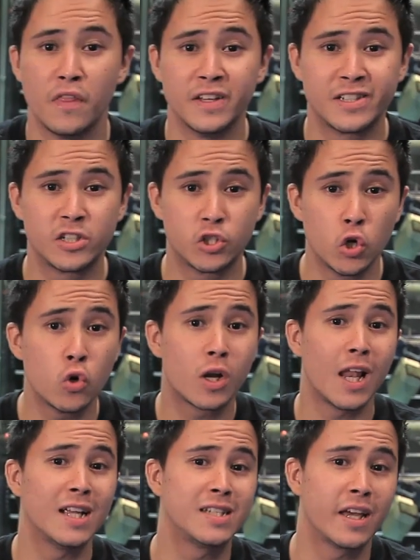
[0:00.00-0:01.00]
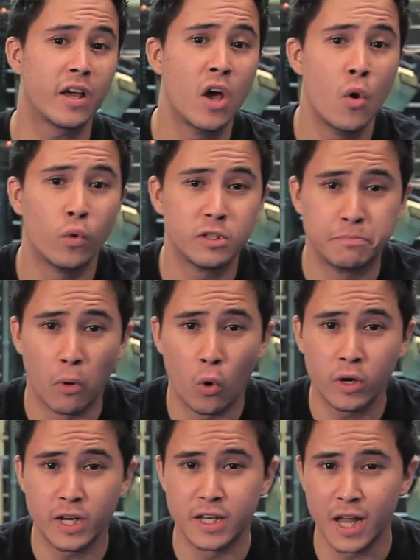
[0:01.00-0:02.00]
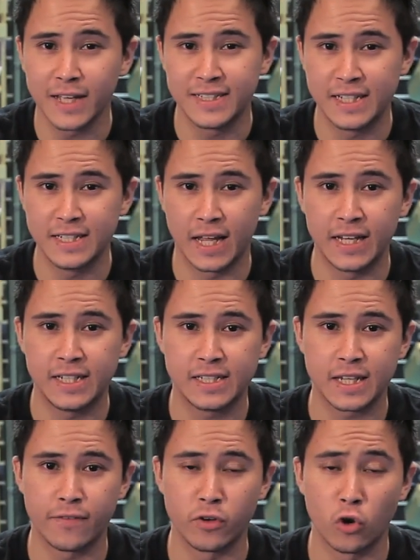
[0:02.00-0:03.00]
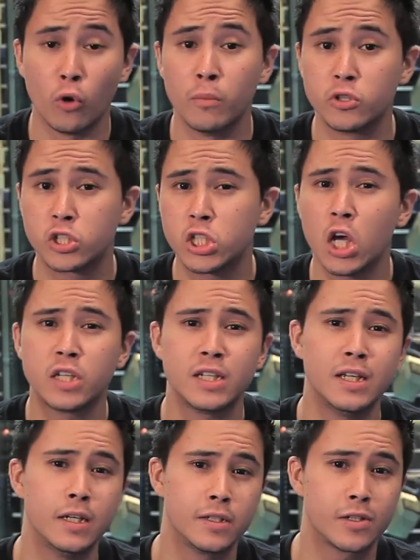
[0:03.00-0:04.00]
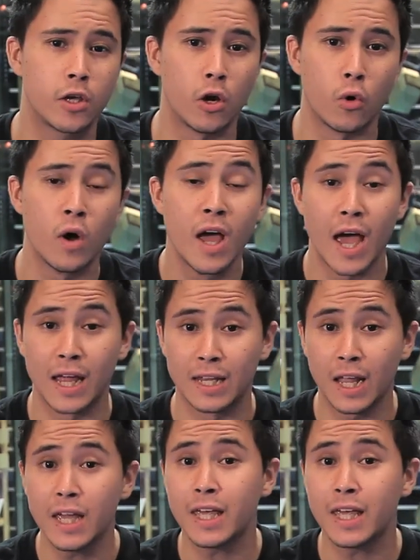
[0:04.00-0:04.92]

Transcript: This true classic was born in 1987, almost 30 years ago, and like